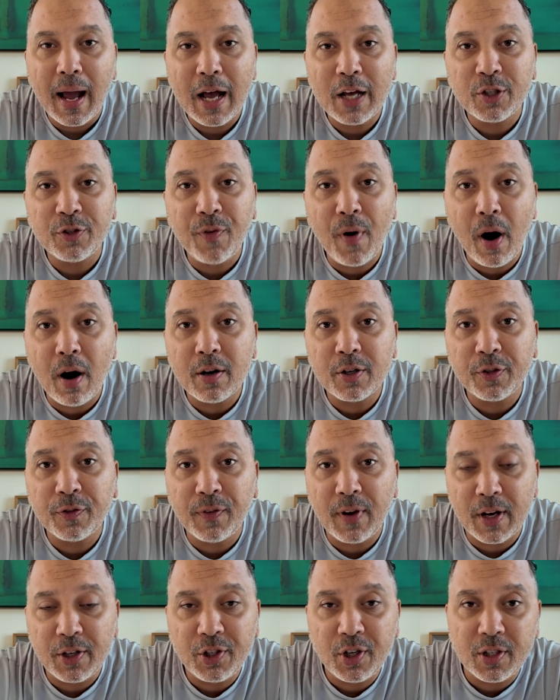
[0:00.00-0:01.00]
As far as
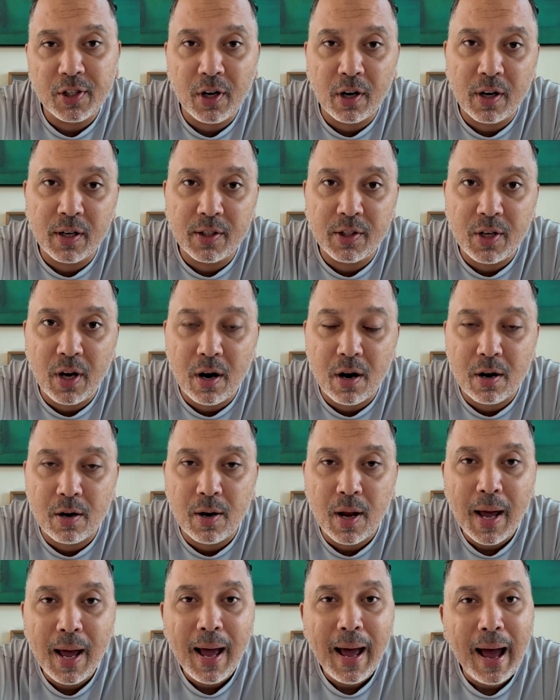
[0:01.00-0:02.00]
flushes are
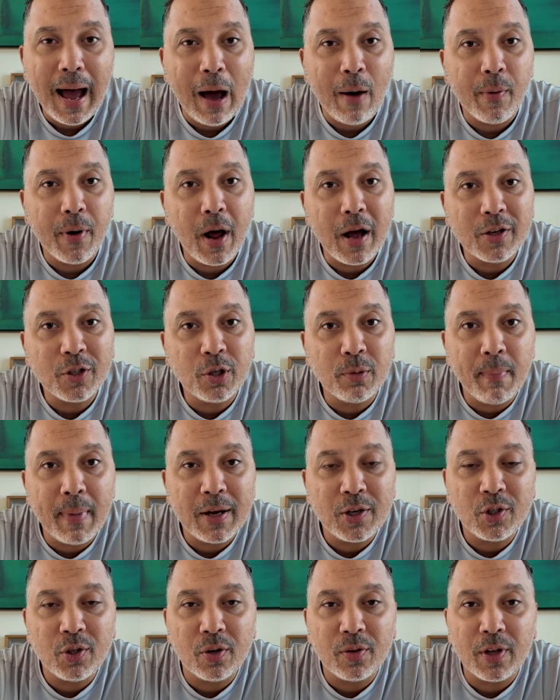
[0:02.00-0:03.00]
concerned, I would also
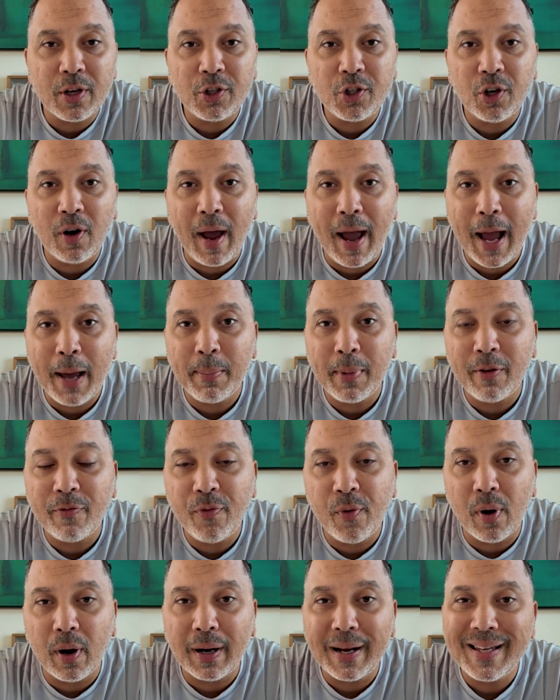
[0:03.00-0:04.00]
make sure that you're aiming
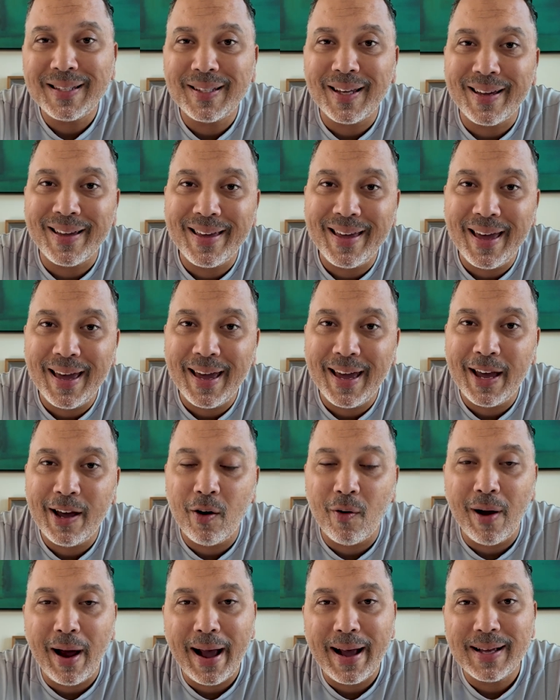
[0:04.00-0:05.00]
for at least a
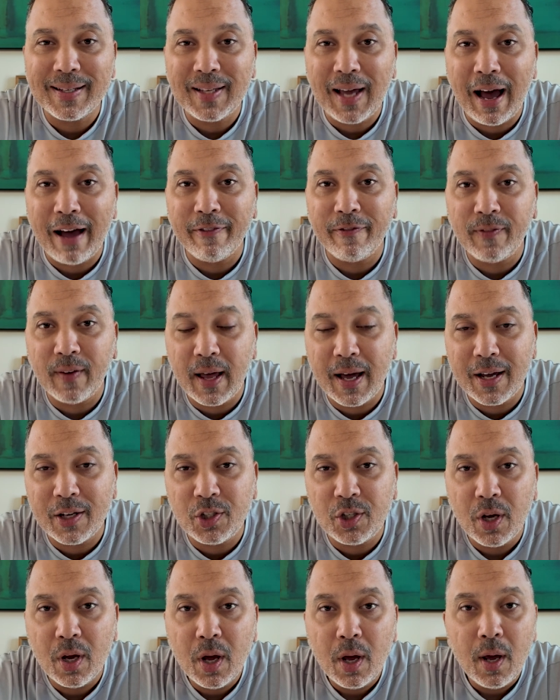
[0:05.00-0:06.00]
king or ace high
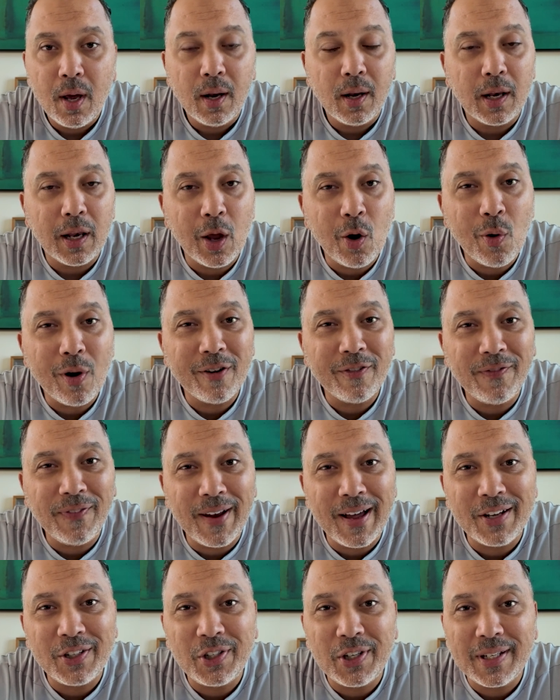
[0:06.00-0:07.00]
flush. Lower
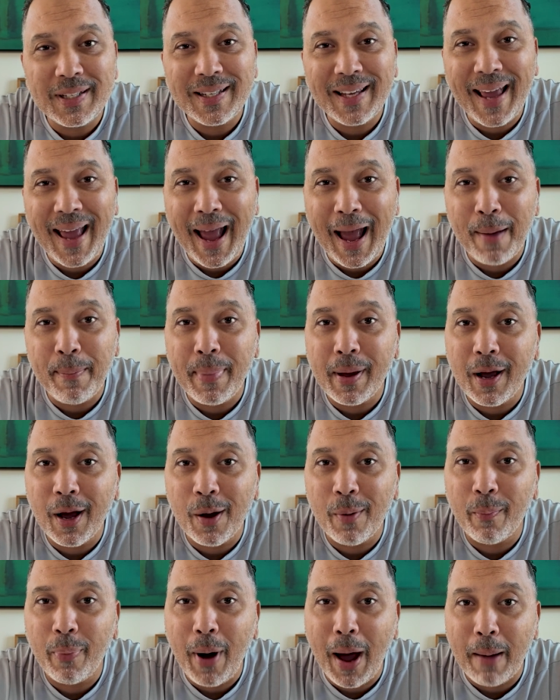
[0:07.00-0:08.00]
flushes can
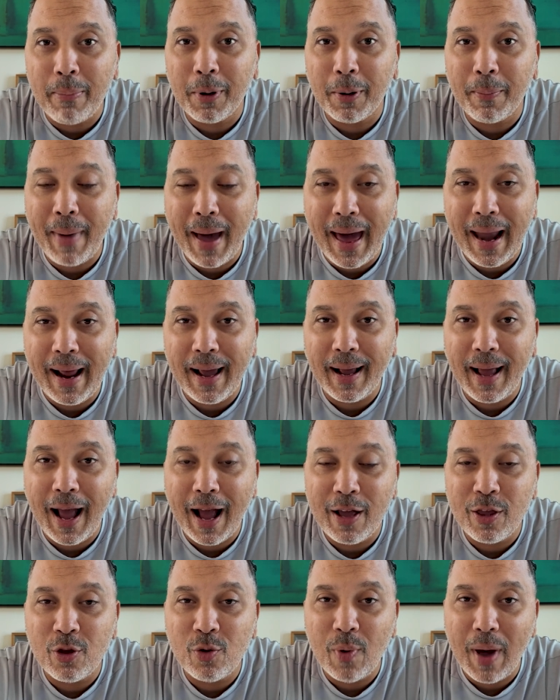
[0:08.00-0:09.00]
become problematic,
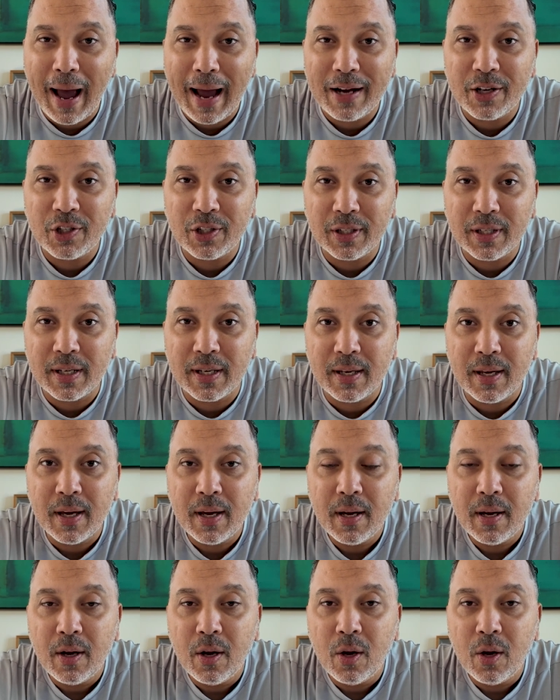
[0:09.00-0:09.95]
and you actually